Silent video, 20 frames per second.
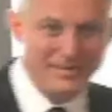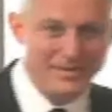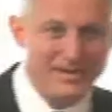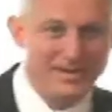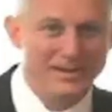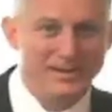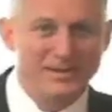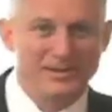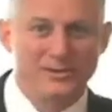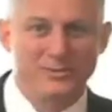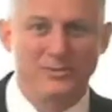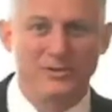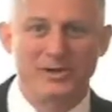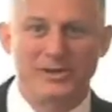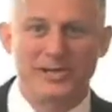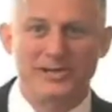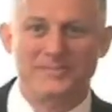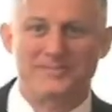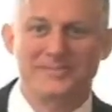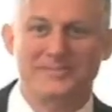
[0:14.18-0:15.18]
Good morning.
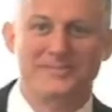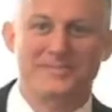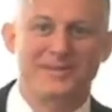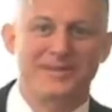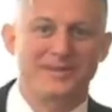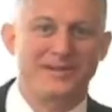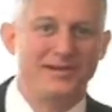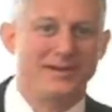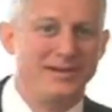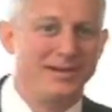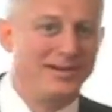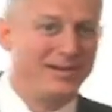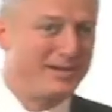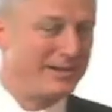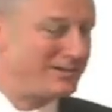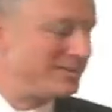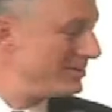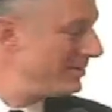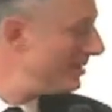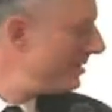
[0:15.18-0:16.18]
I'd like
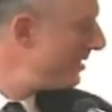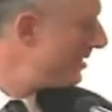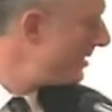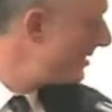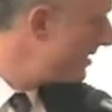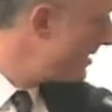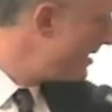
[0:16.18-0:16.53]
to thank the